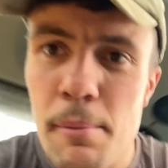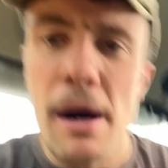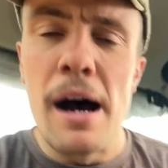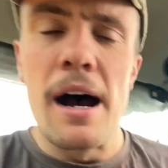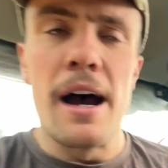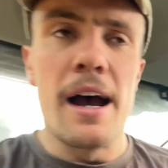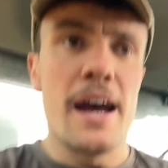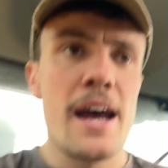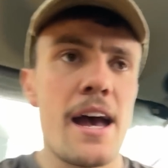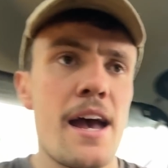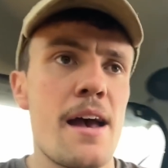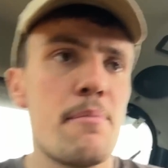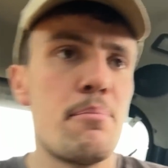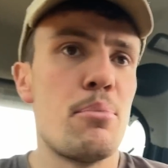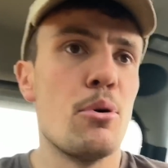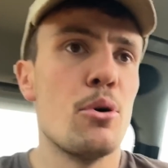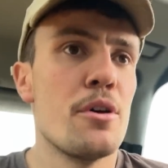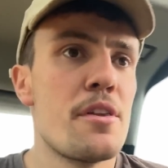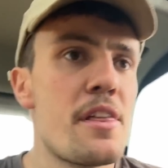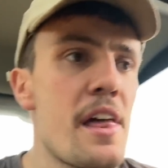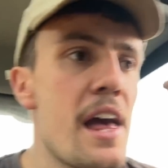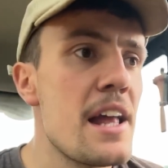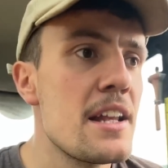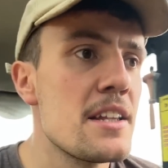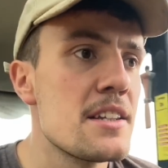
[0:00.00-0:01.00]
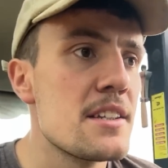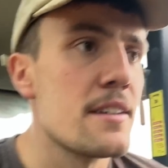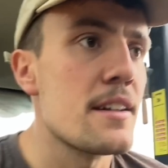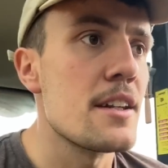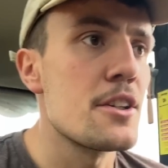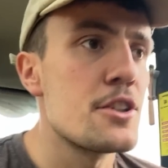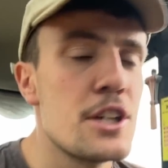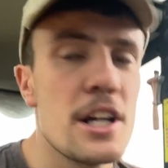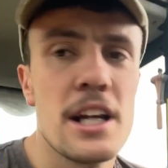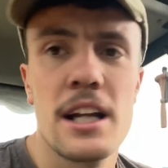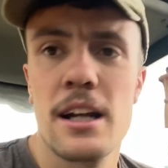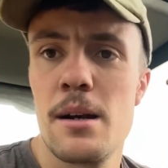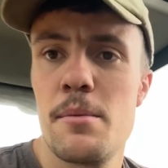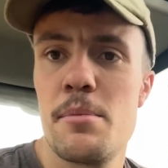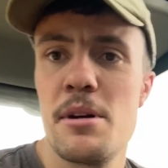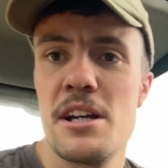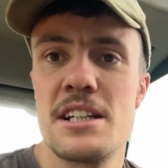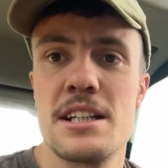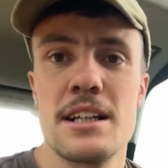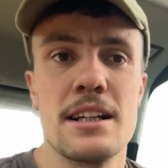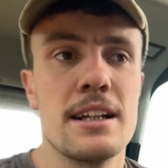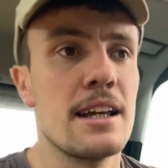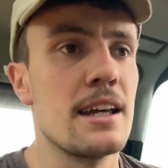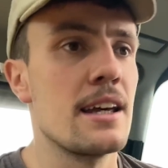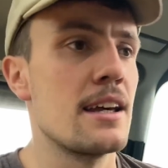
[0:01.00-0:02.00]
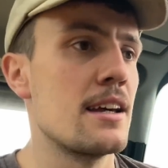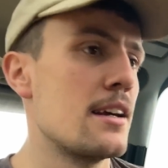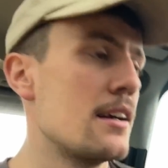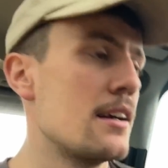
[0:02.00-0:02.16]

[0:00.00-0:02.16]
at both ends of the trailer, basically.